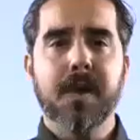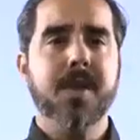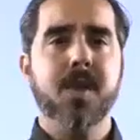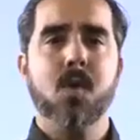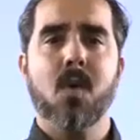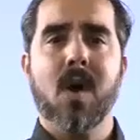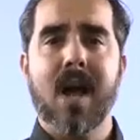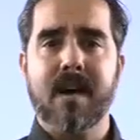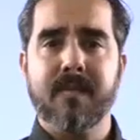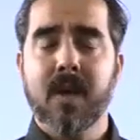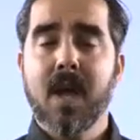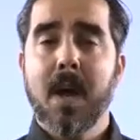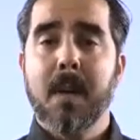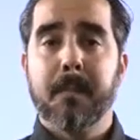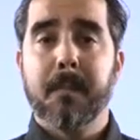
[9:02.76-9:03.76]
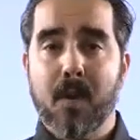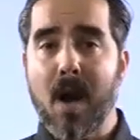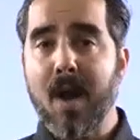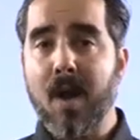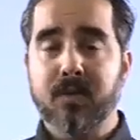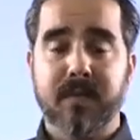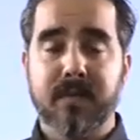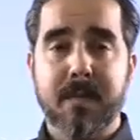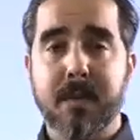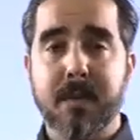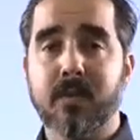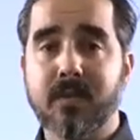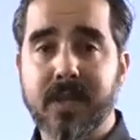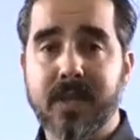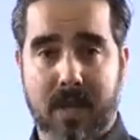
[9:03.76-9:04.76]
you have products from a
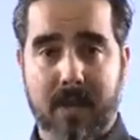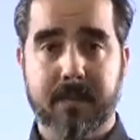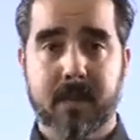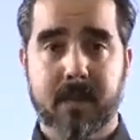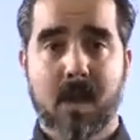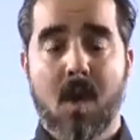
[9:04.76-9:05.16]
museum,